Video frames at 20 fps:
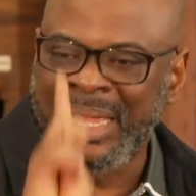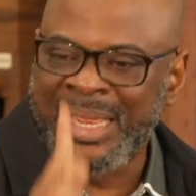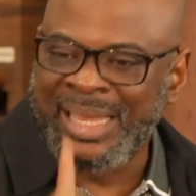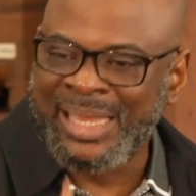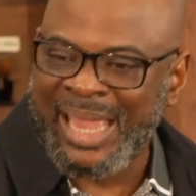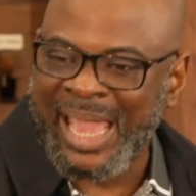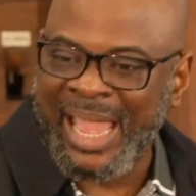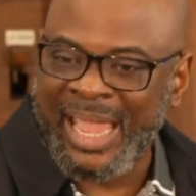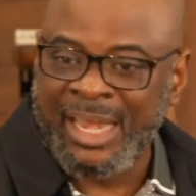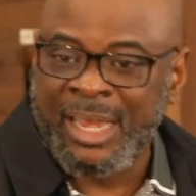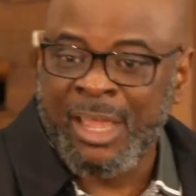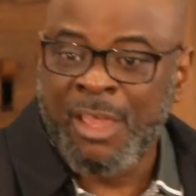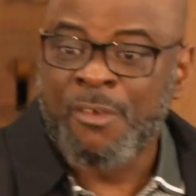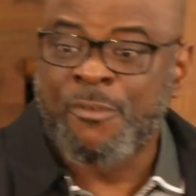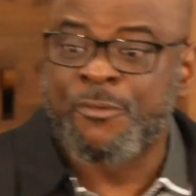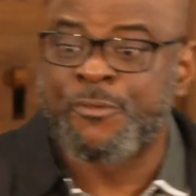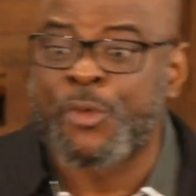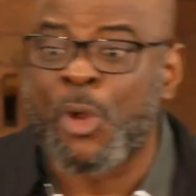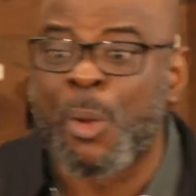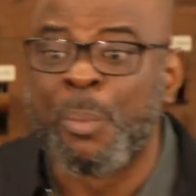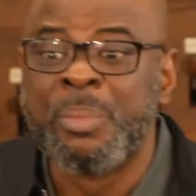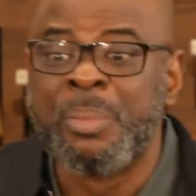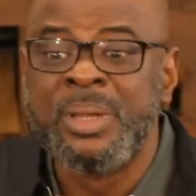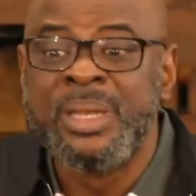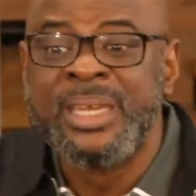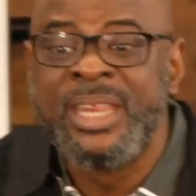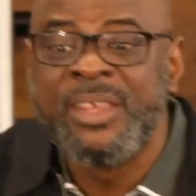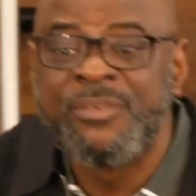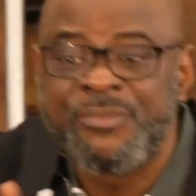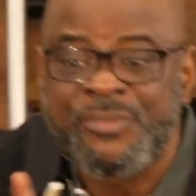died from
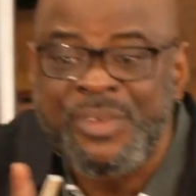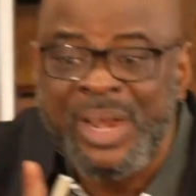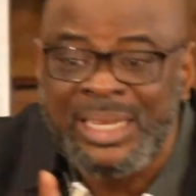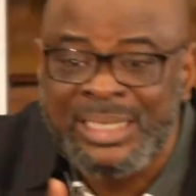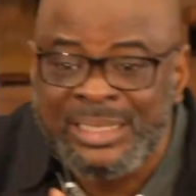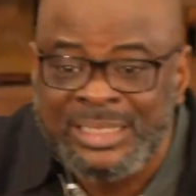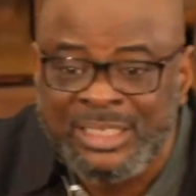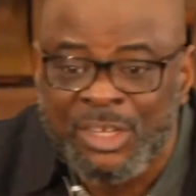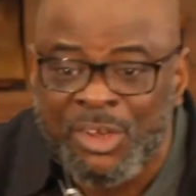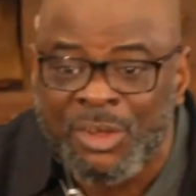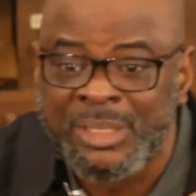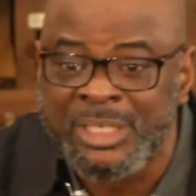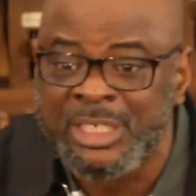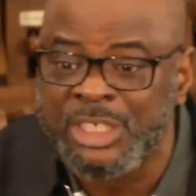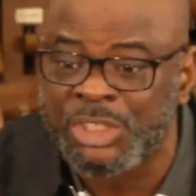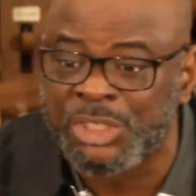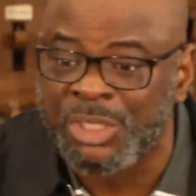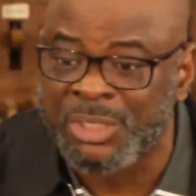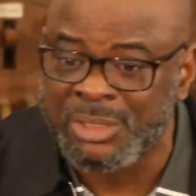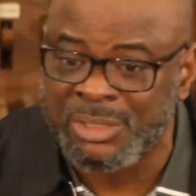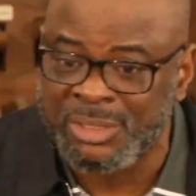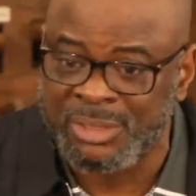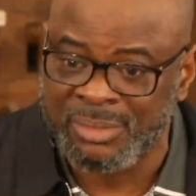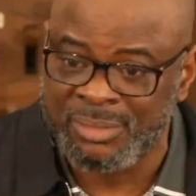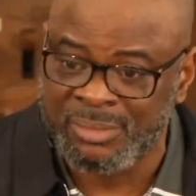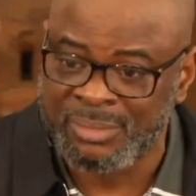different conditions.